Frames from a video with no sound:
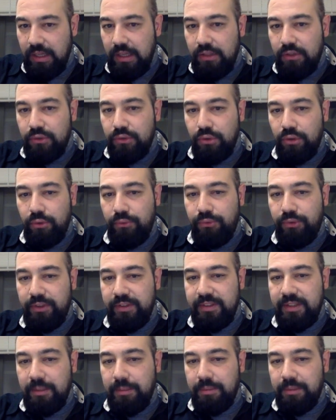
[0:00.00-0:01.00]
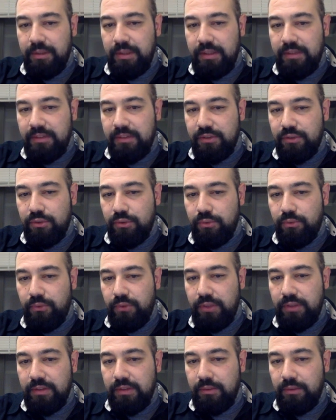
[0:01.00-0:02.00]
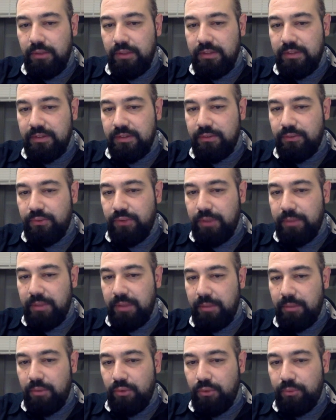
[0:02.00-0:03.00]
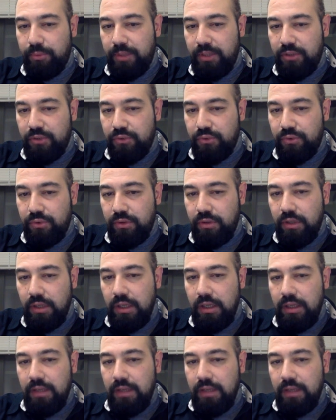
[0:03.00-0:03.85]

So, for example, let's assume what is the frame number of page 2?